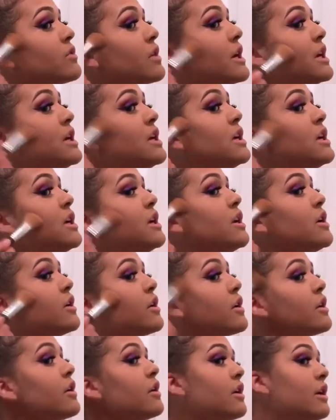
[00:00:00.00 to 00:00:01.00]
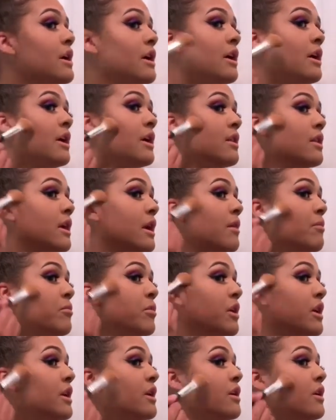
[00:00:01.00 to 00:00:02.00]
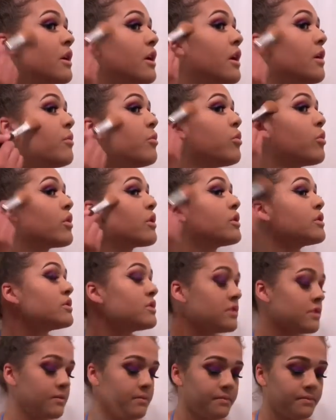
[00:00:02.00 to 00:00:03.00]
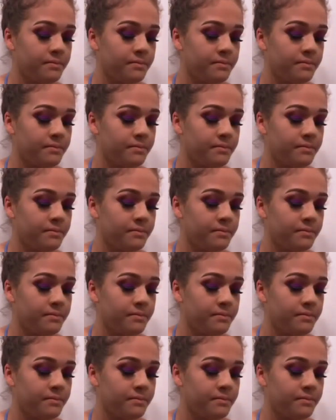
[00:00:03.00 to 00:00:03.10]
right here, and then I blend upwards.